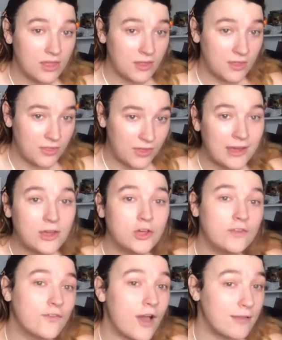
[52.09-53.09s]
that could
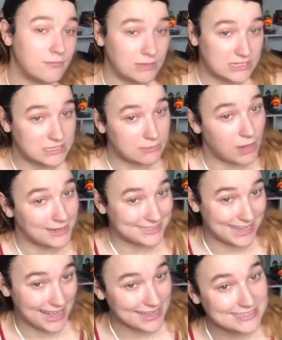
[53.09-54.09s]
have gotten me
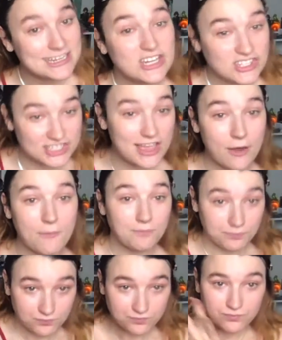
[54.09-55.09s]
demonetized. So,
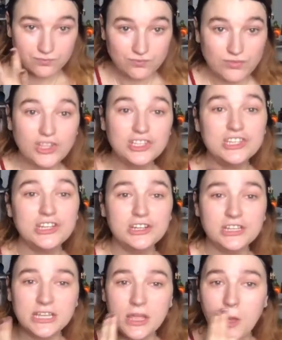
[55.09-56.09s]

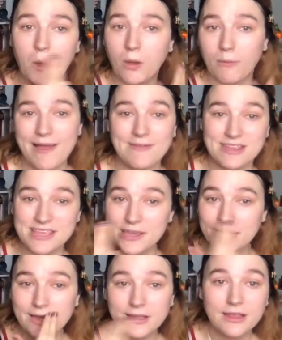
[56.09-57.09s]
literally around
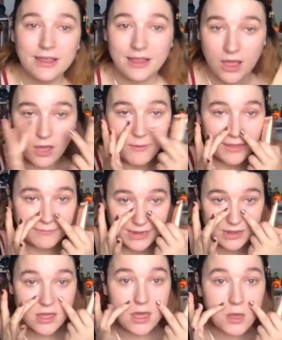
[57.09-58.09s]
here, around my
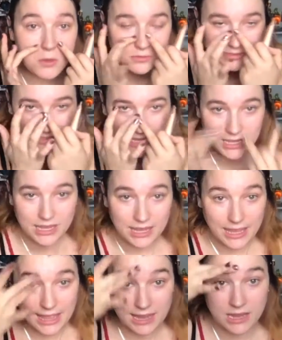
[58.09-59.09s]
nose,
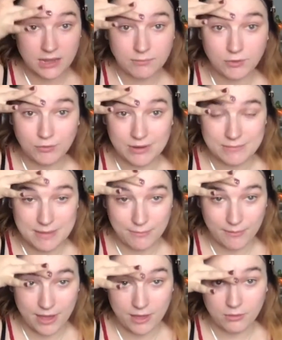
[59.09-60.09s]
and between my
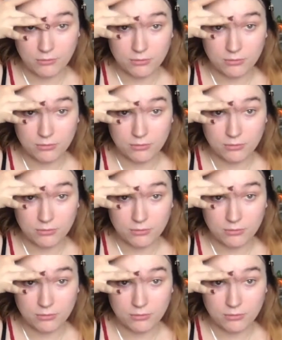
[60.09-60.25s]
brow.